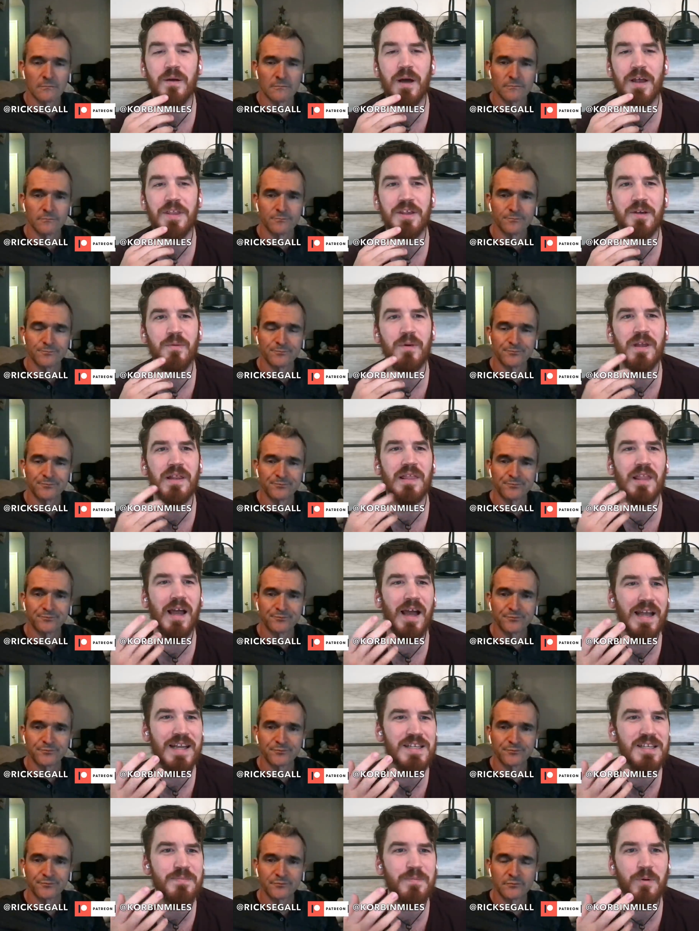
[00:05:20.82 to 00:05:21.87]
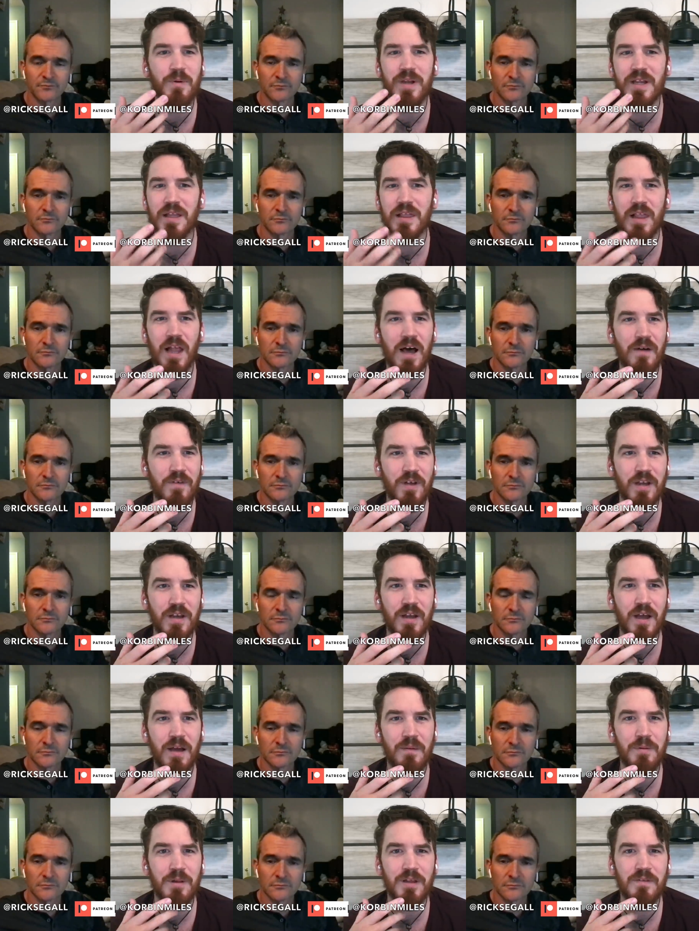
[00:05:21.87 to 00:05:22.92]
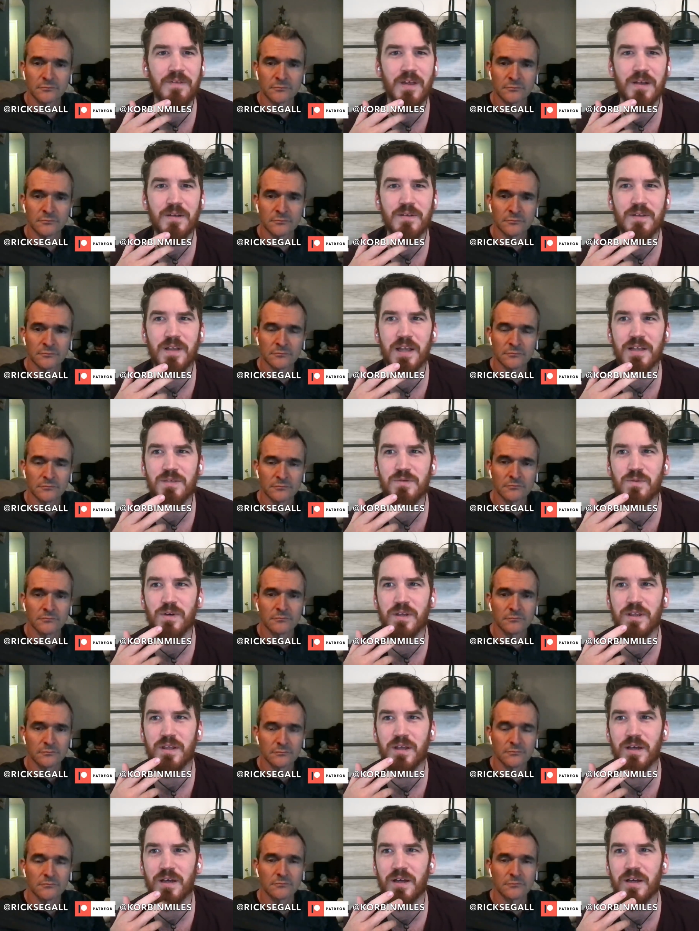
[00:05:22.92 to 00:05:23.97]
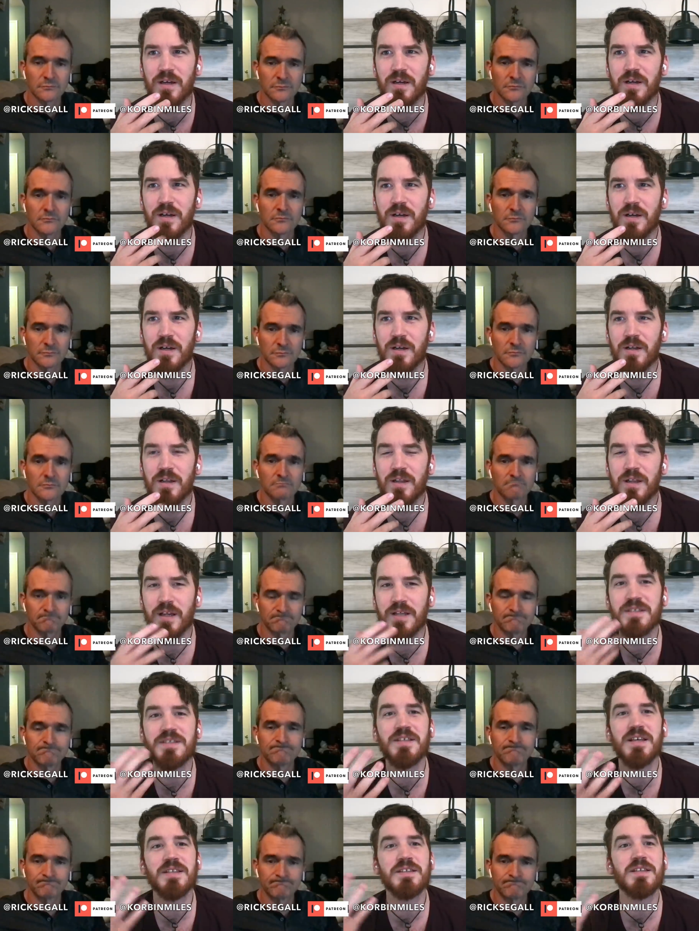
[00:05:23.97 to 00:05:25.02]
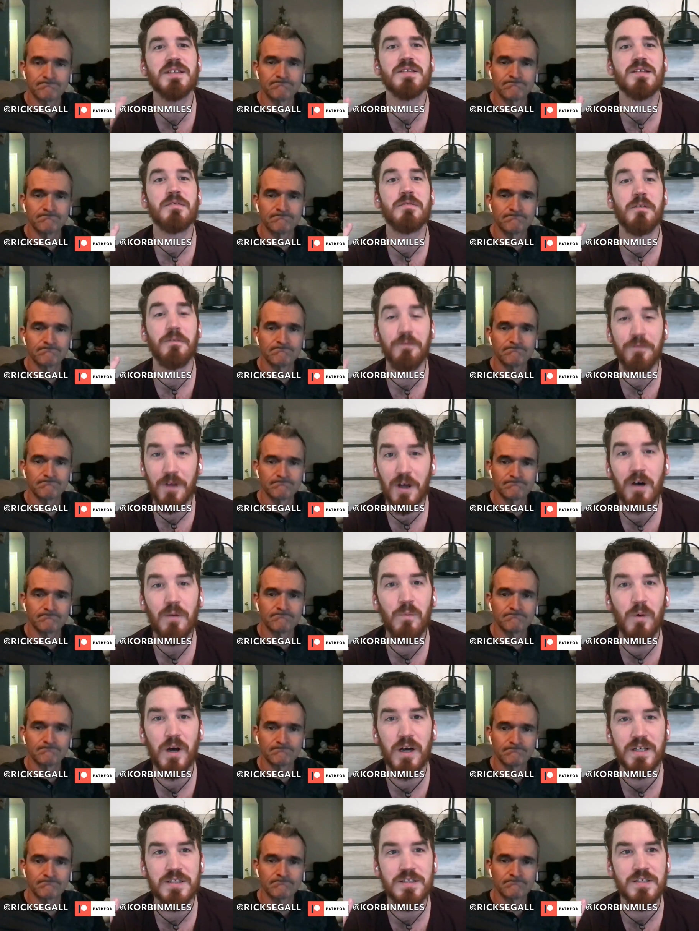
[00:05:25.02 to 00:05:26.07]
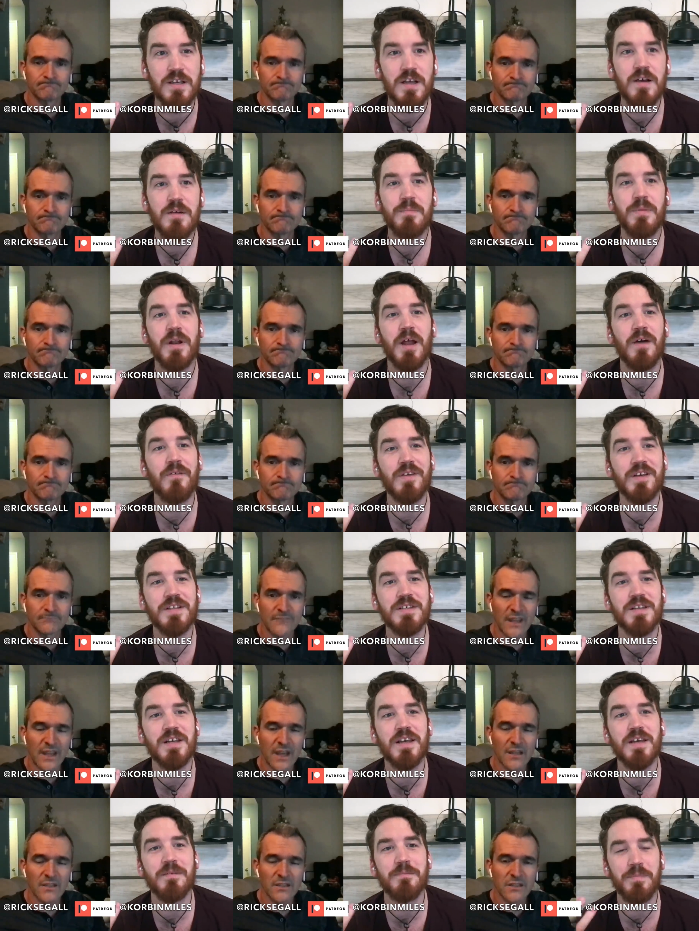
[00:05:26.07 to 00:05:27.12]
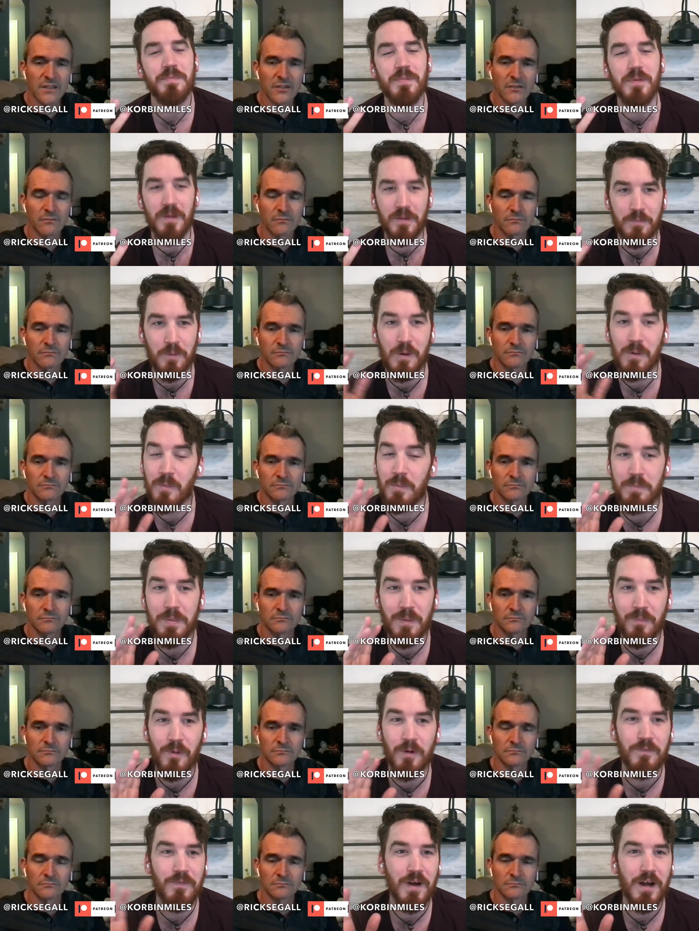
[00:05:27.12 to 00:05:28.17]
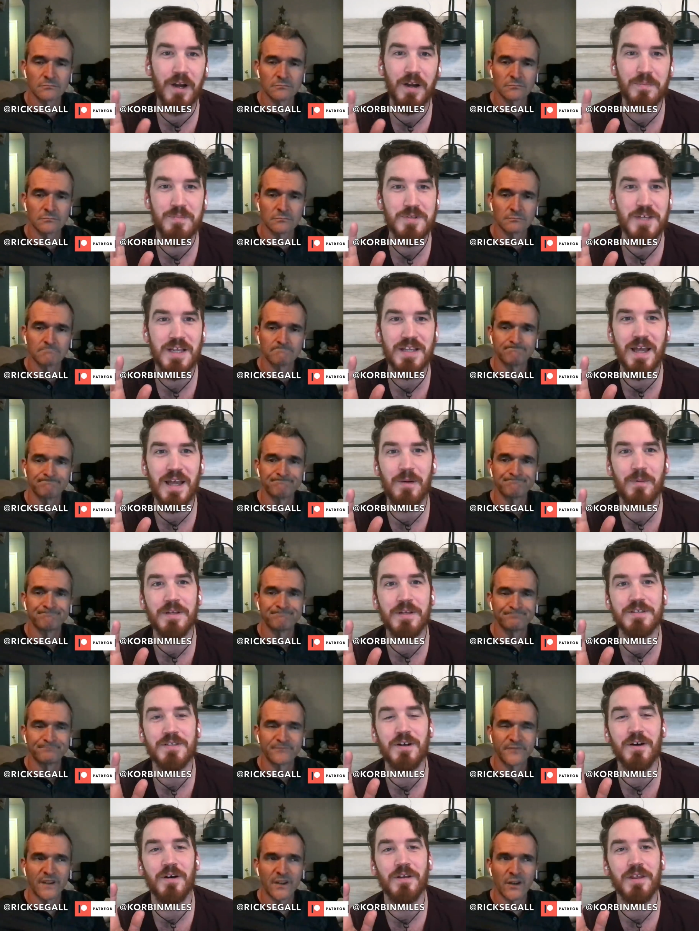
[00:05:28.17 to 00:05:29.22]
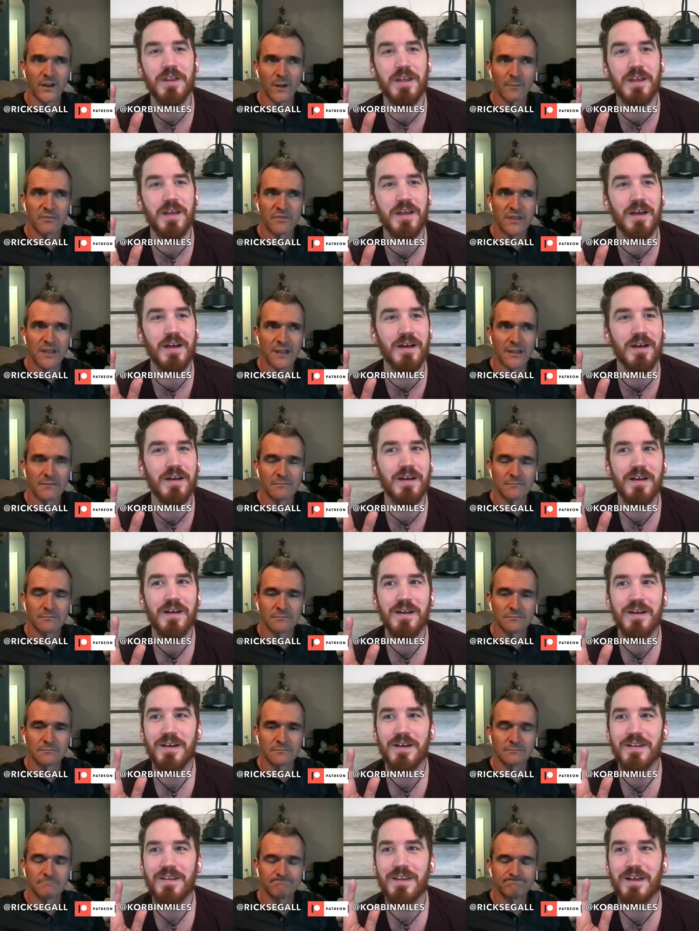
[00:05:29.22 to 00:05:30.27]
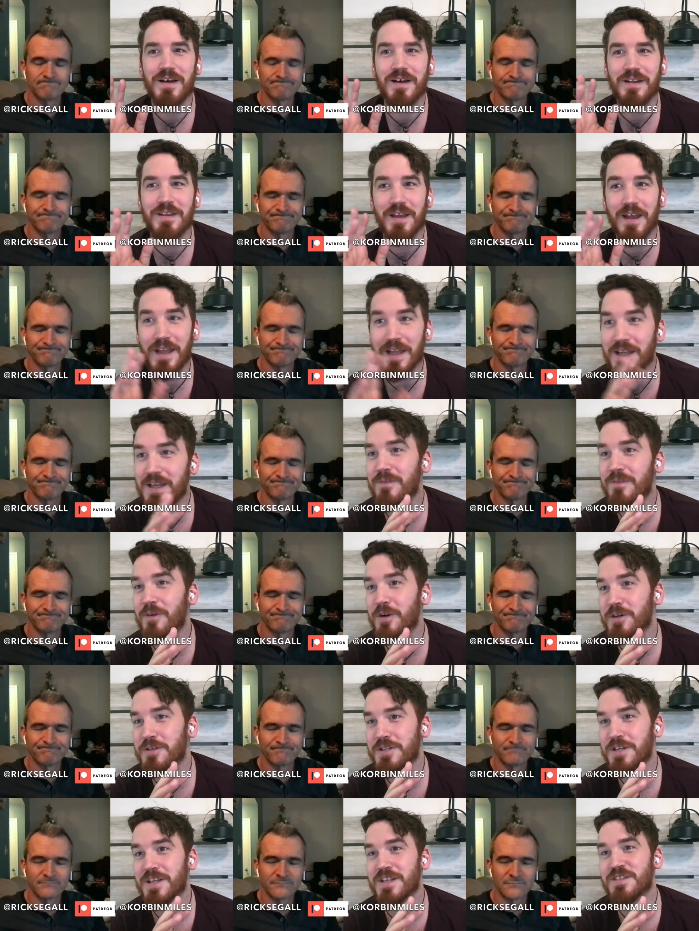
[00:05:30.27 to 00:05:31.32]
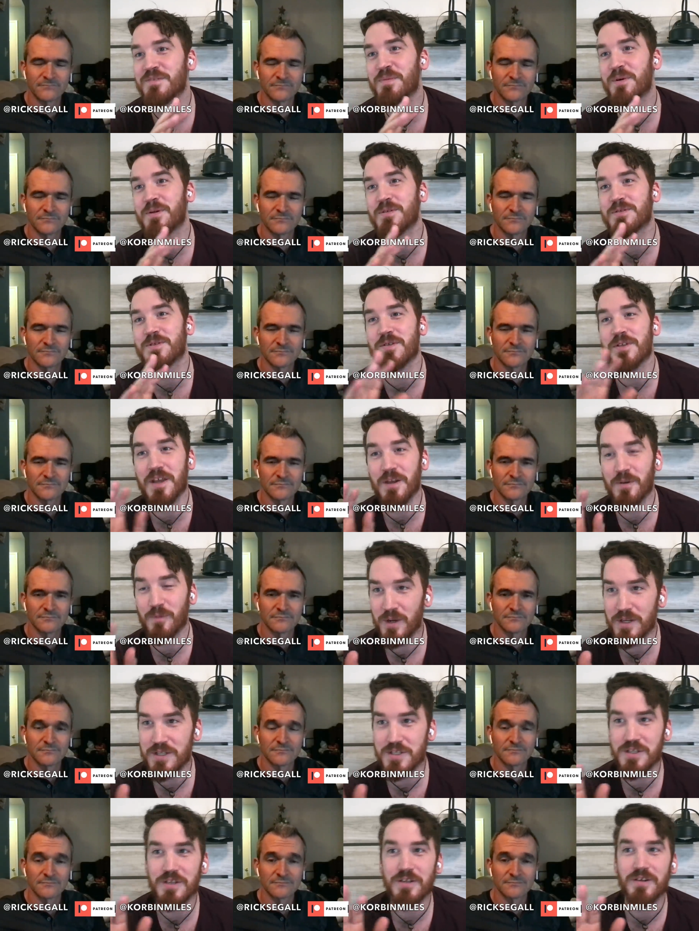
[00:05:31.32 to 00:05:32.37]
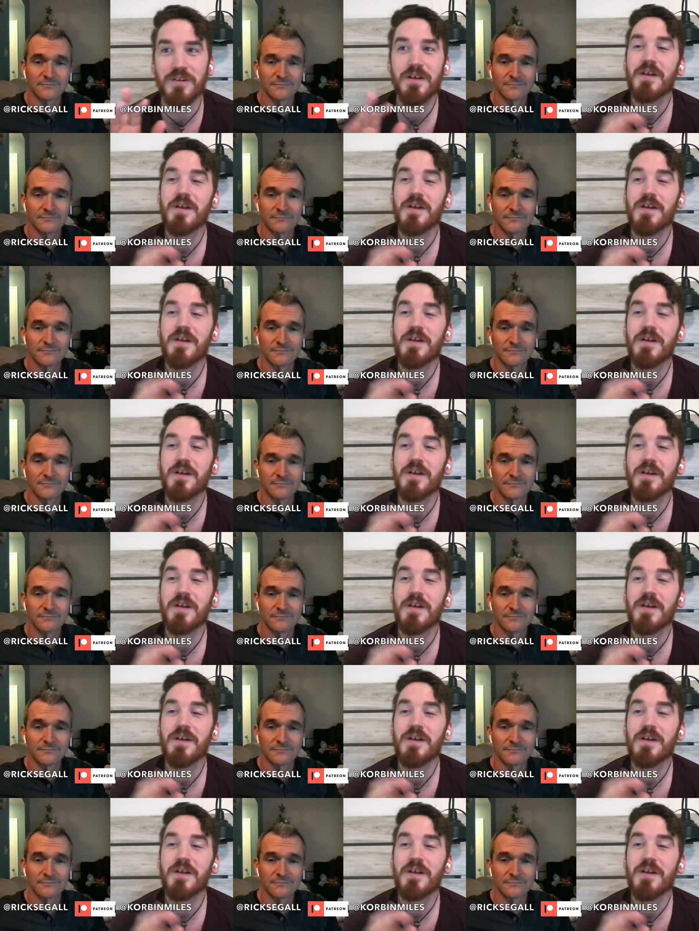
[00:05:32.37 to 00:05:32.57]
Speaker 1: I think we liked it, but we didn't love it. I believe that that's what the, the consensus of the film was, but obviously we people were very upset that we saw the uh, the the Hindi version as opposed to the original,